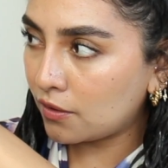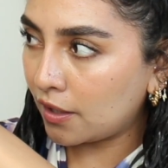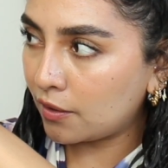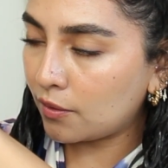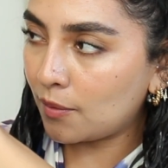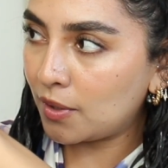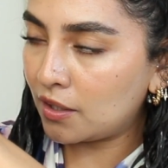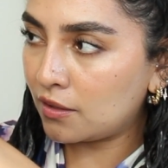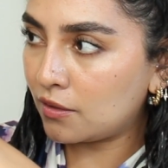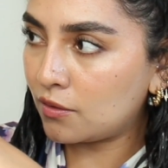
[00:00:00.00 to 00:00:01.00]
Like, I
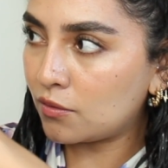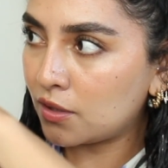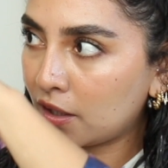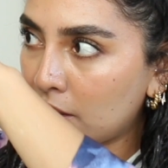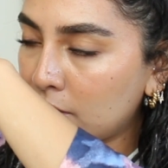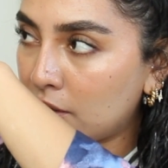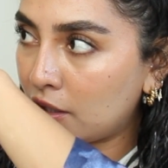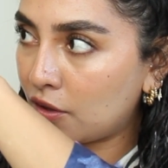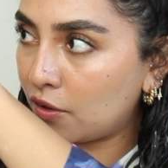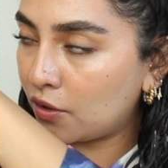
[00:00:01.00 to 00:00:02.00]
mean, you tuck it
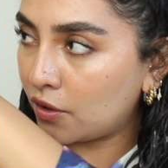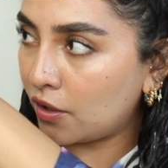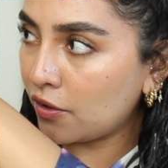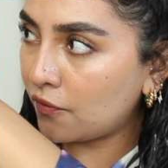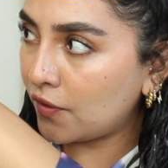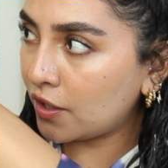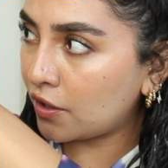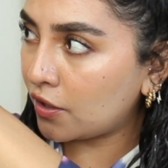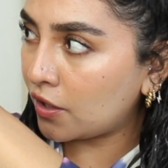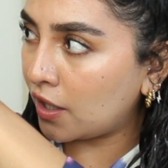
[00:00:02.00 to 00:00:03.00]
underneath your other
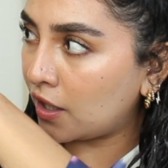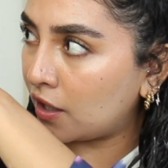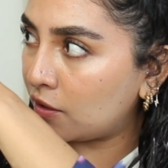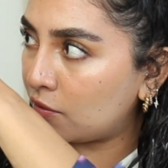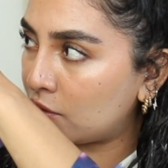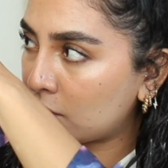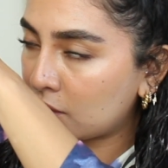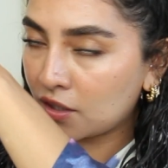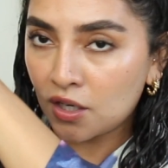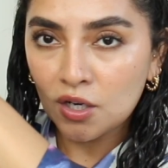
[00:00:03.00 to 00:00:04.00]
finger and you just
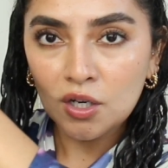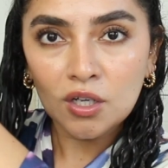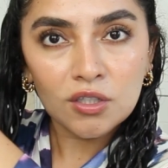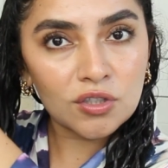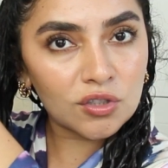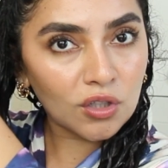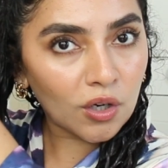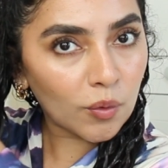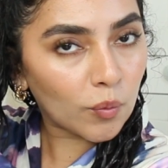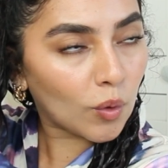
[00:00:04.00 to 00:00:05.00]

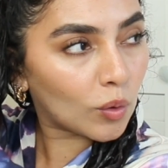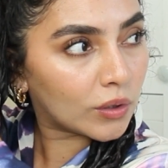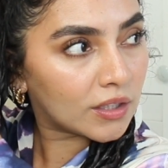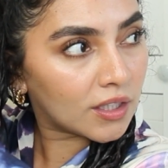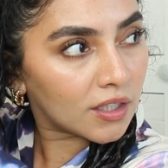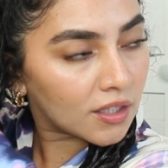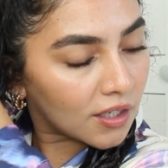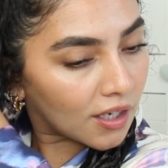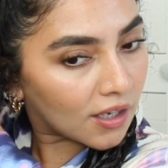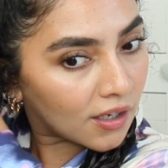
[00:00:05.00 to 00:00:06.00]
start rolling it
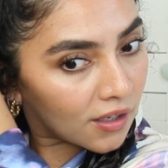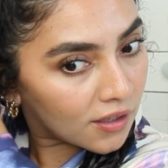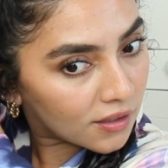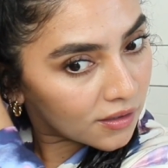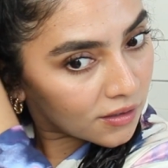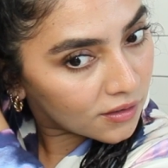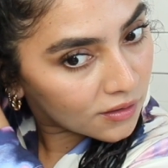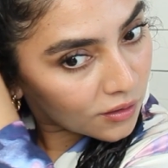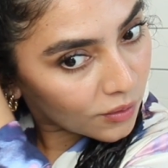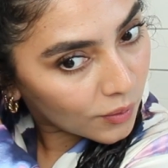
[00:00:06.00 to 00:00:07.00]
and
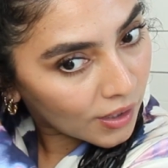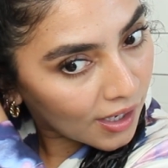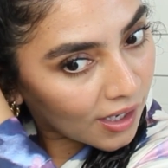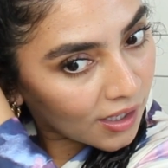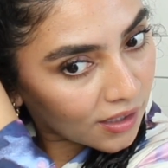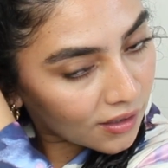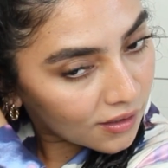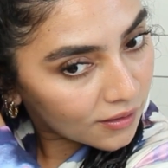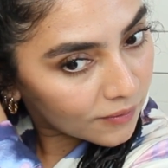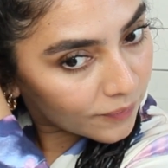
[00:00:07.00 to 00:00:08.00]
create
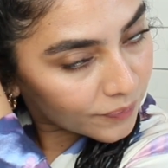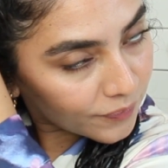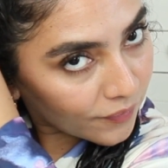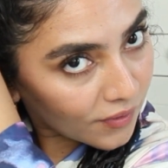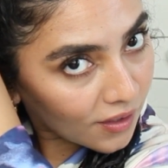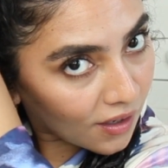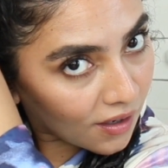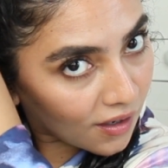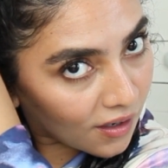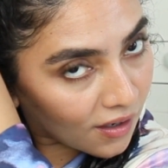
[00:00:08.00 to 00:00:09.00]

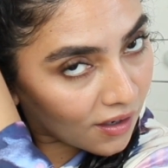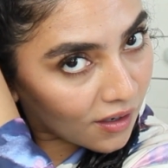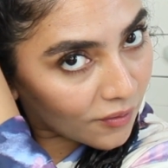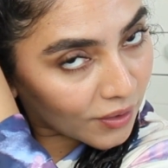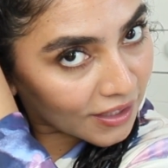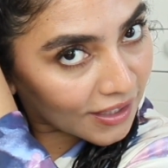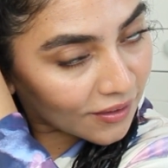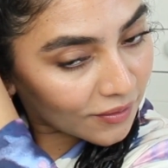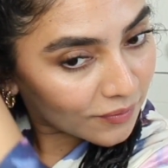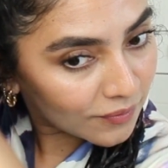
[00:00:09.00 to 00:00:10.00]
a ringlet,
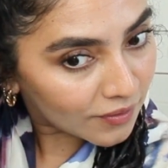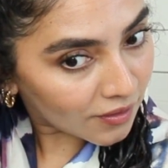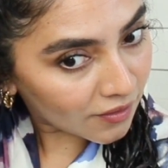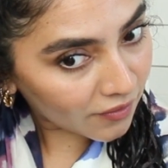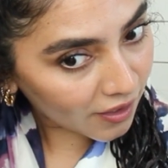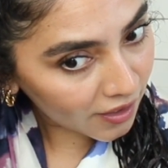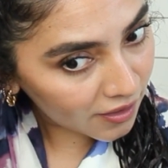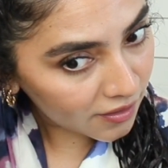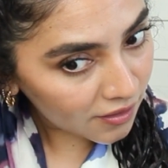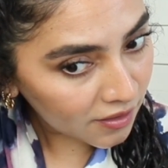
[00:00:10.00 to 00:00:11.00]
right?
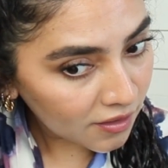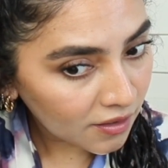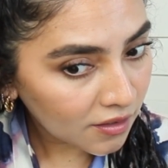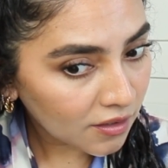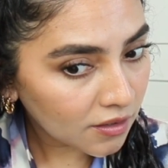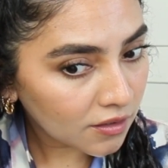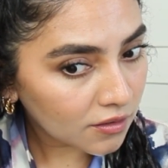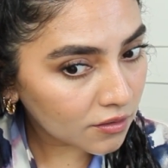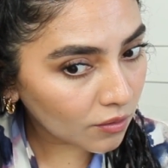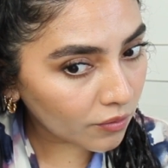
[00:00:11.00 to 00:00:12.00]

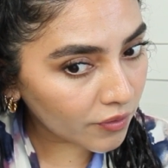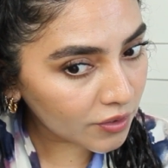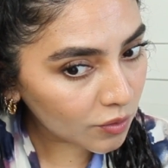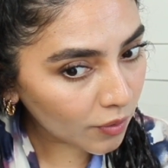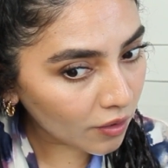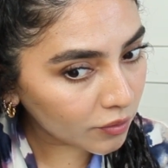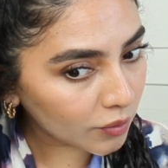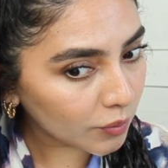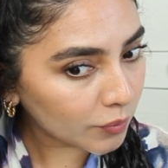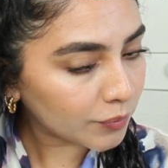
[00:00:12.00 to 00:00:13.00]
So this is what I'll
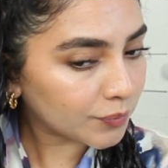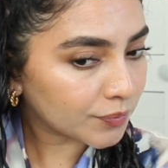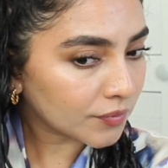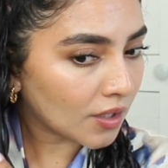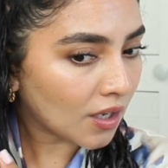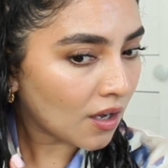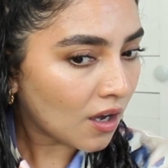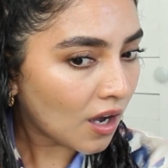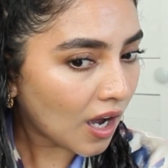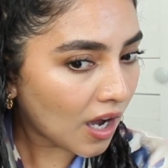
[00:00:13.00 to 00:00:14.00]
do.
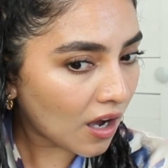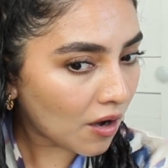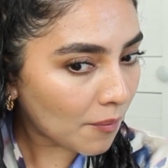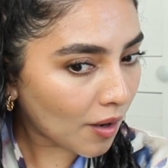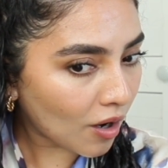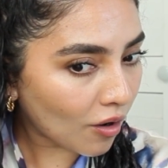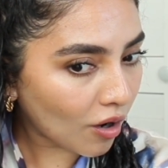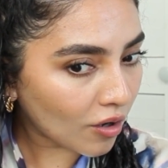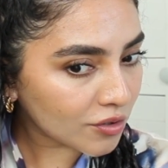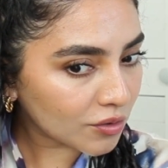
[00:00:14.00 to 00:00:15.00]
I'll
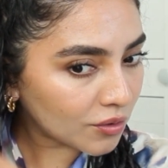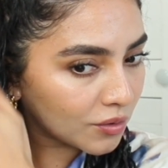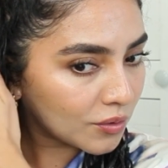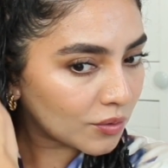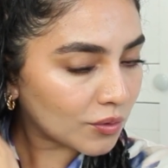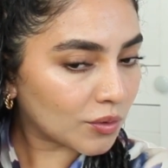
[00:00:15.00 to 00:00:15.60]
also